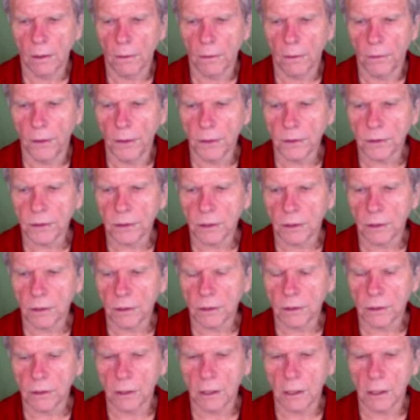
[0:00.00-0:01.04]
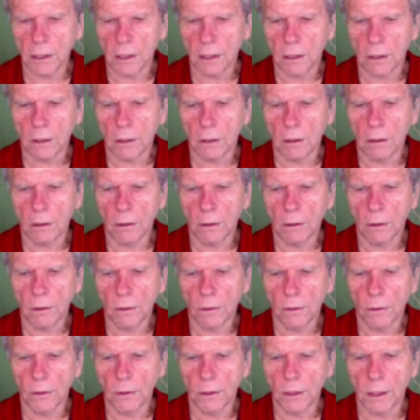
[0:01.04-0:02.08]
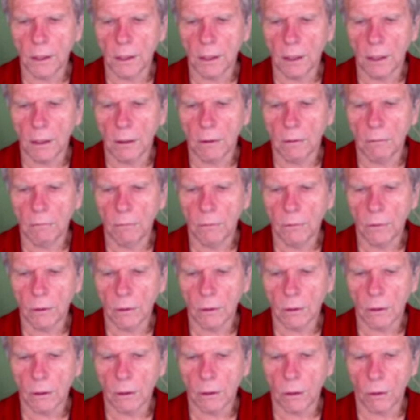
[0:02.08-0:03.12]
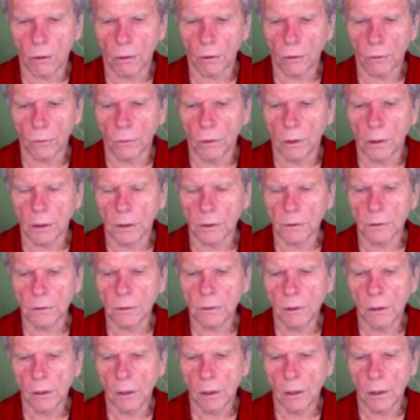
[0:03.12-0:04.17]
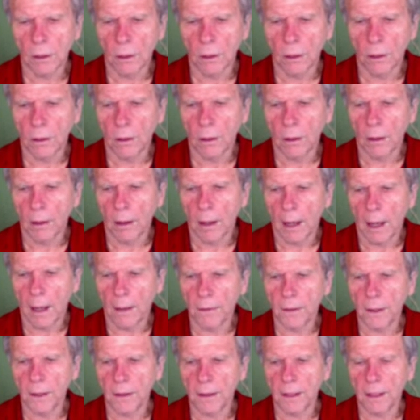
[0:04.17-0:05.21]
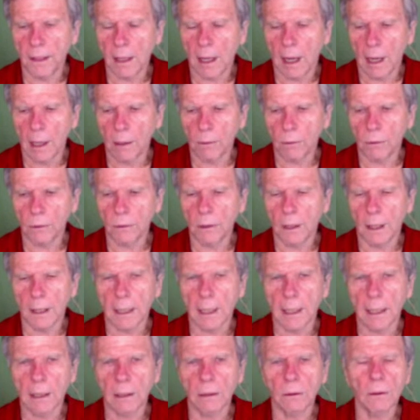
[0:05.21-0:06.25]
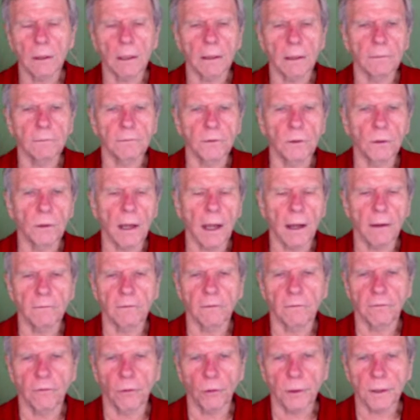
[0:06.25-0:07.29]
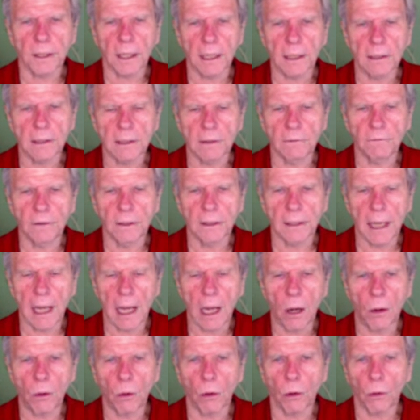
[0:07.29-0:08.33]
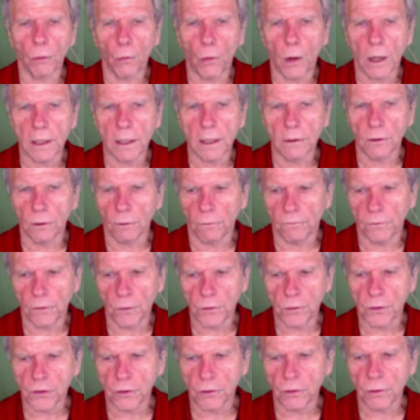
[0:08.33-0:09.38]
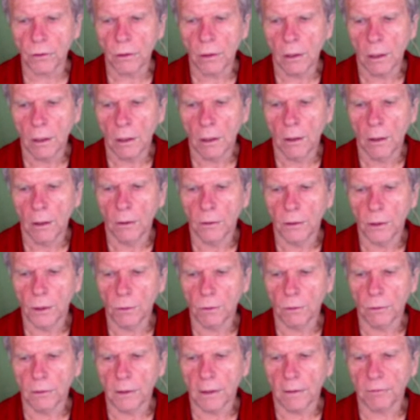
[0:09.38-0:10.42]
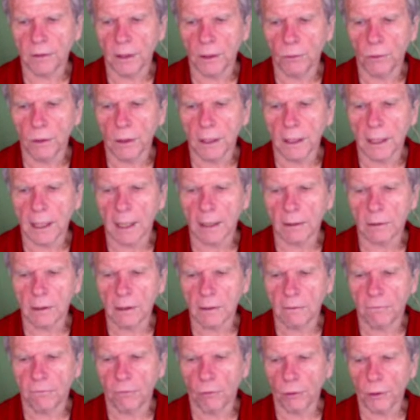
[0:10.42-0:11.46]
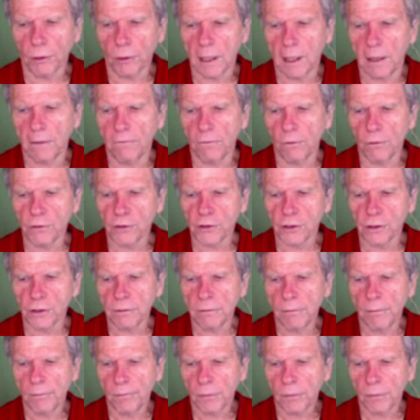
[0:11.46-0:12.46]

This is the the current one, and then I would, again, if you have a 4K TV now or one in your future, you would definitely want to get the 4K version.